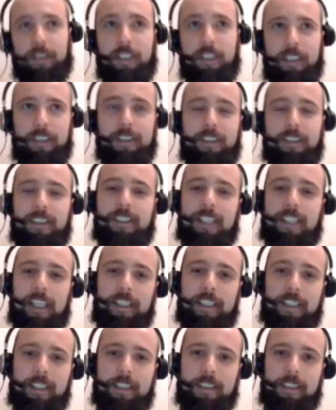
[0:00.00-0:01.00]
in this
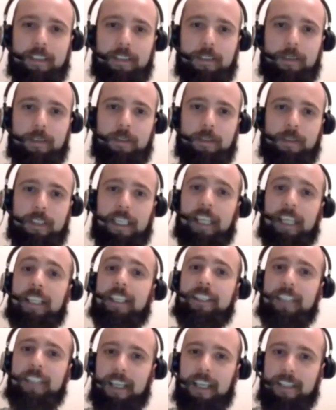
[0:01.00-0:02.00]
like a
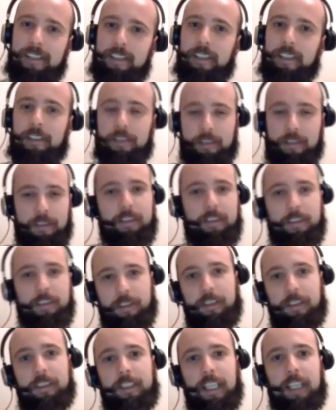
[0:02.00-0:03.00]
test,
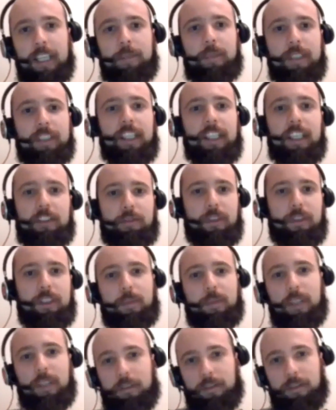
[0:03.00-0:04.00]
it can be dangerous
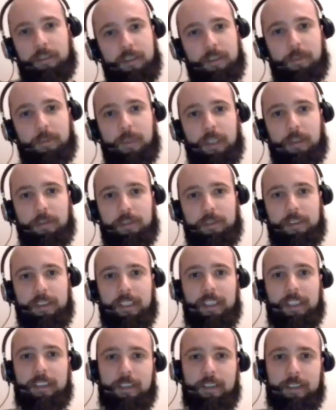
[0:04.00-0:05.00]
because
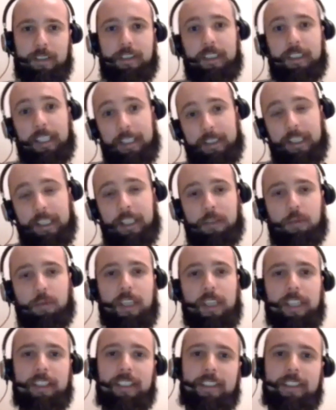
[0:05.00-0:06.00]
it like you
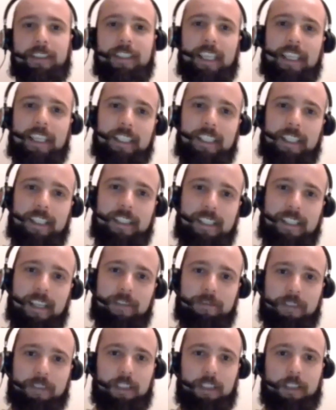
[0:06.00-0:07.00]
said, it taking
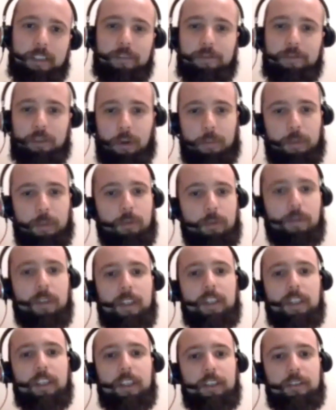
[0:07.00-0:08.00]
something from you.
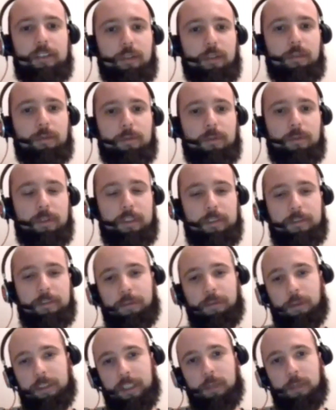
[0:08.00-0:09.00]
So
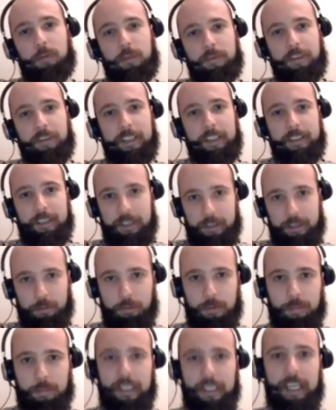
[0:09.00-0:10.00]
for the good fight, it
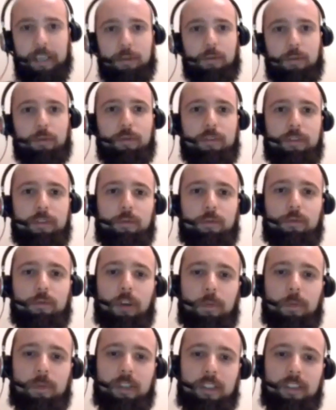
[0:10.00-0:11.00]
will be a good
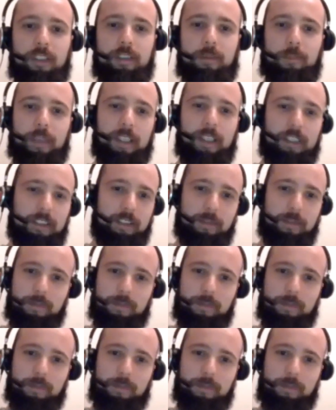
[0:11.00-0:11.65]
option, but